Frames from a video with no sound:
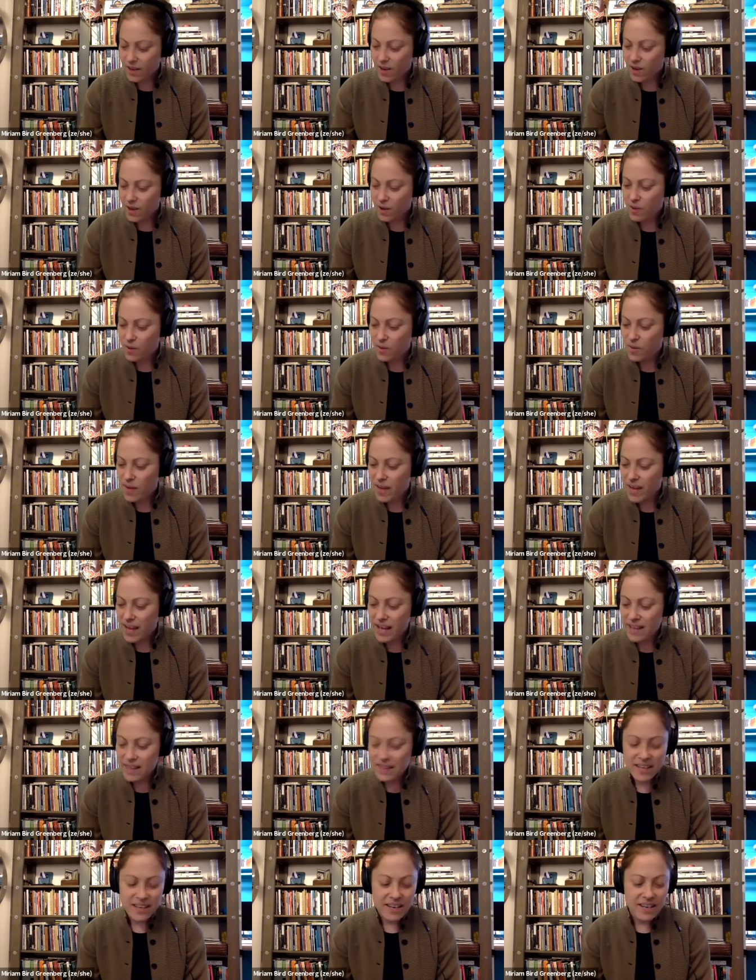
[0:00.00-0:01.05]
Oh,
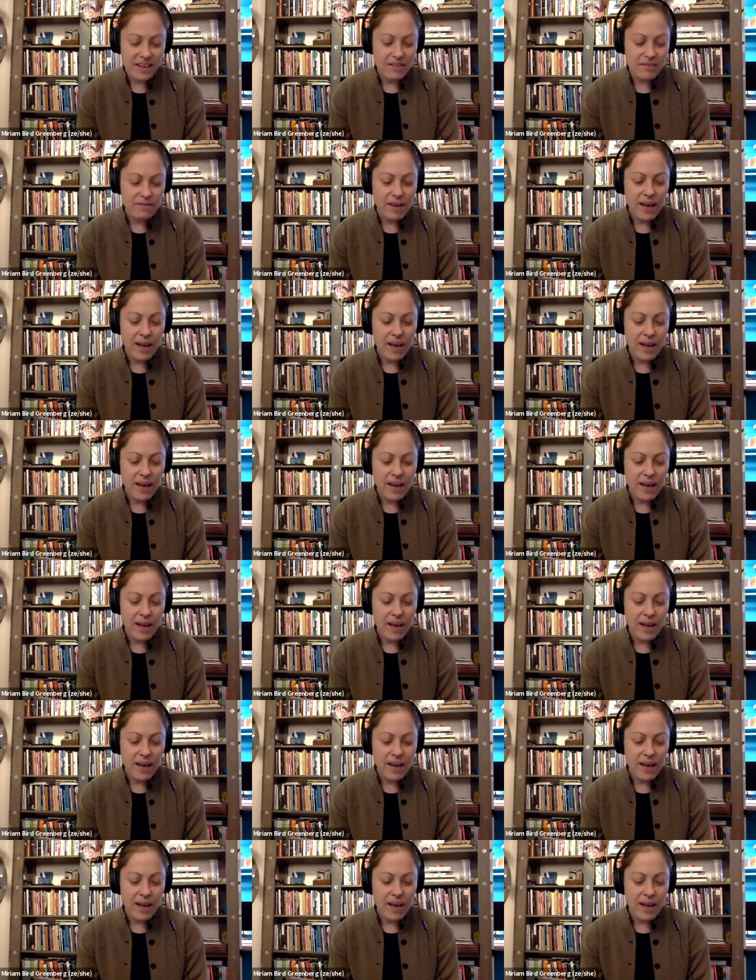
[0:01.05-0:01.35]
and then